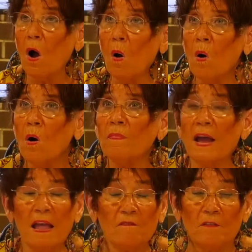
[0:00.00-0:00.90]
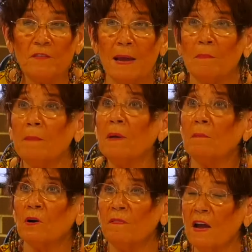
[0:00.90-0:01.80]
or they have a family
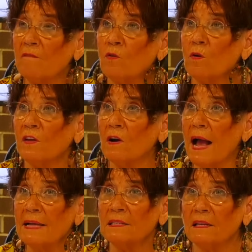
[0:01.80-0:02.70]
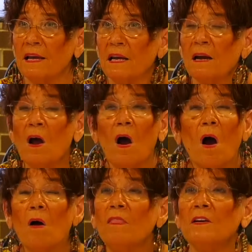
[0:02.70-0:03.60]
member and therefore they're isolated,
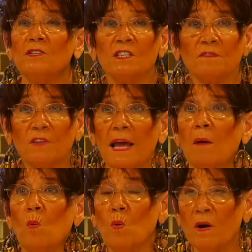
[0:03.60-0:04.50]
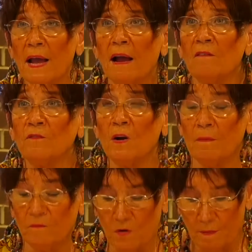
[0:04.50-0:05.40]
or they're just flat worn out
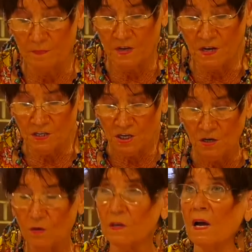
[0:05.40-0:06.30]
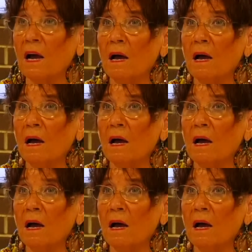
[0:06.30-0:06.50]
from the continued